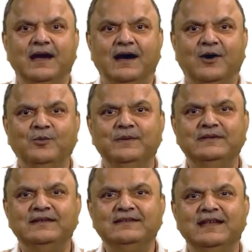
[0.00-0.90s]
how
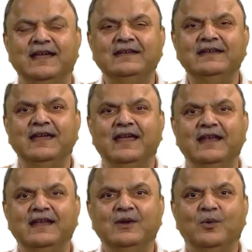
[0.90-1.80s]
business and IT
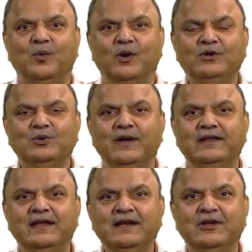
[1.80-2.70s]
can work
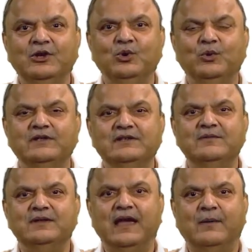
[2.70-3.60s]
together to
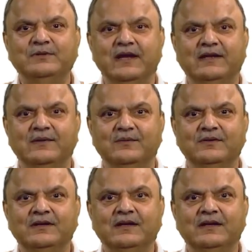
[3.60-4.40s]
achieve the objectives.